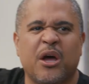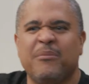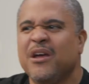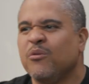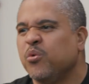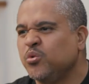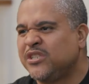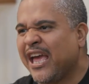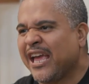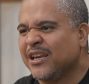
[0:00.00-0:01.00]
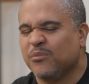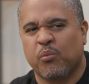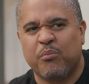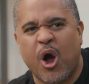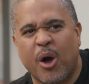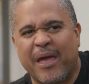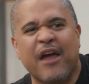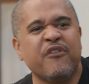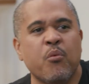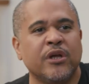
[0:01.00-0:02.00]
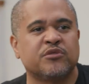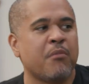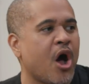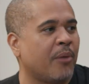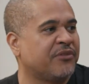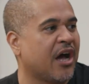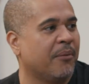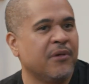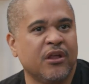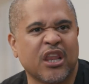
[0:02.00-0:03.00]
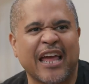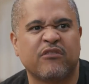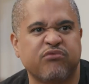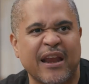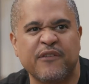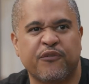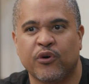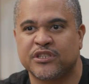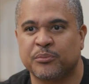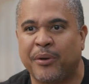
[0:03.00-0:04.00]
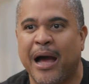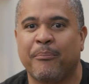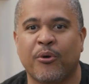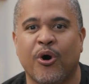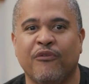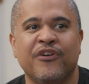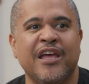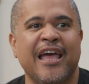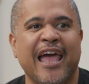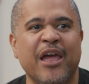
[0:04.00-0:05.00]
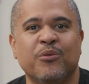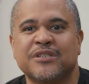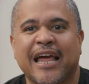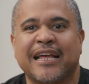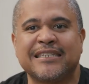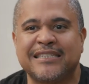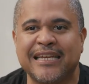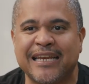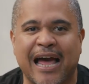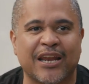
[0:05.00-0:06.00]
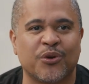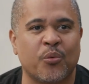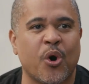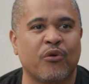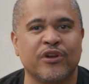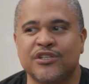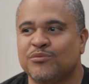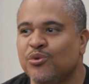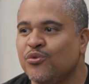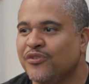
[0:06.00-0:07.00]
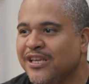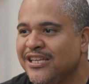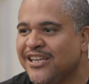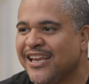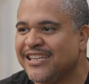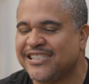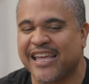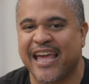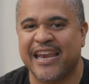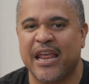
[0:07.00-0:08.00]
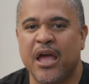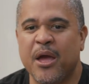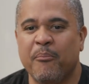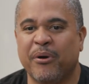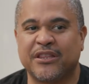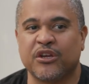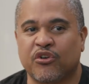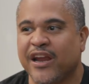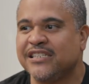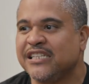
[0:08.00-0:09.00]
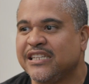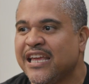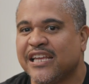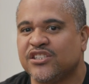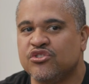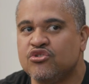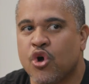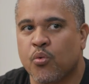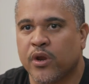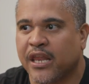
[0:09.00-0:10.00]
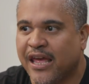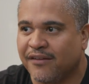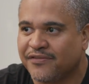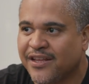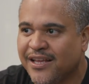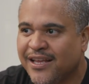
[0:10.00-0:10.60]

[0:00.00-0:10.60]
up, Wu-Tang, them were mobbed. Everyone's mobbed up, yeah. Like ready for it to pop off. It was like a scene out of the Warriors movie. Wow. You understand? But the crazy thing is, no one left.